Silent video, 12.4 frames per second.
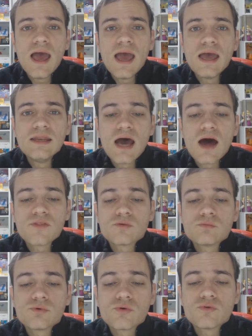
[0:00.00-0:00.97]
and other
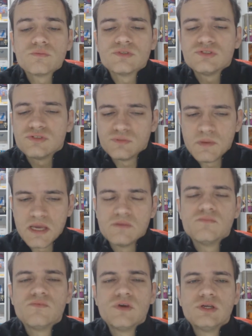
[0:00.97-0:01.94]
improvements to speed
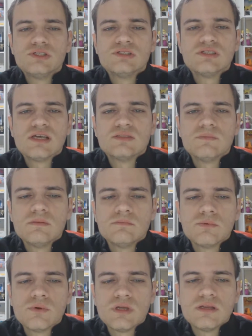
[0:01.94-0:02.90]
and features has
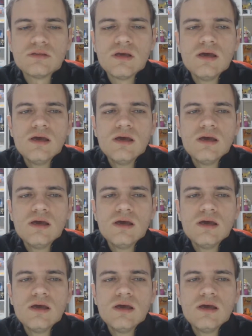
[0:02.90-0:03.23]
been put in.